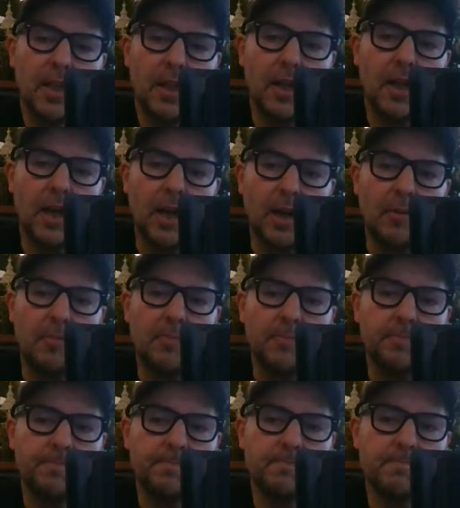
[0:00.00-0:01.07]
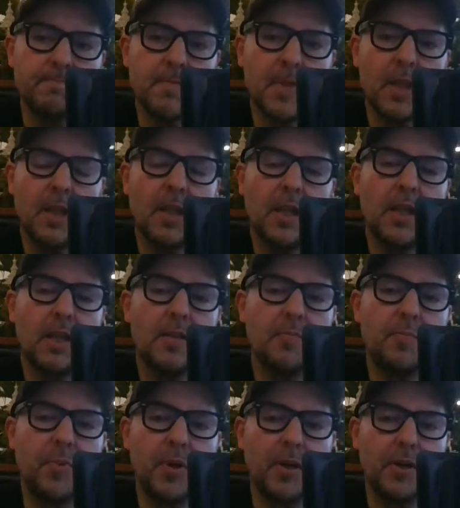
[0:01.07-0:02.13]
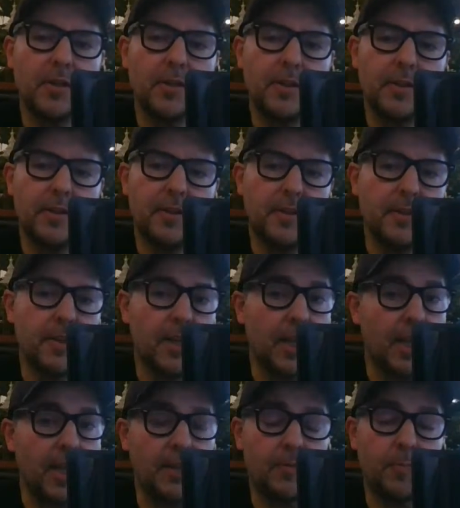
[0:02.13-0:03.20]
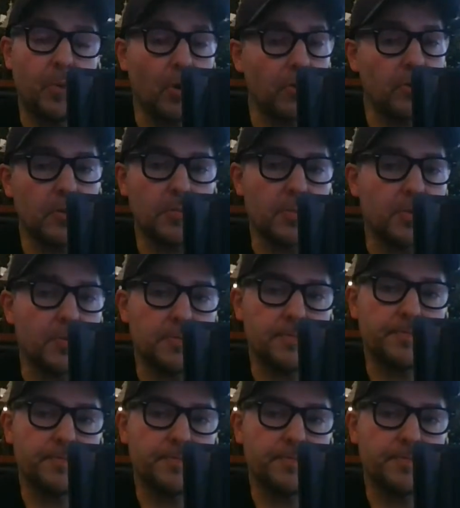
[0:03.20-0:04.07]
Um, but it's possible.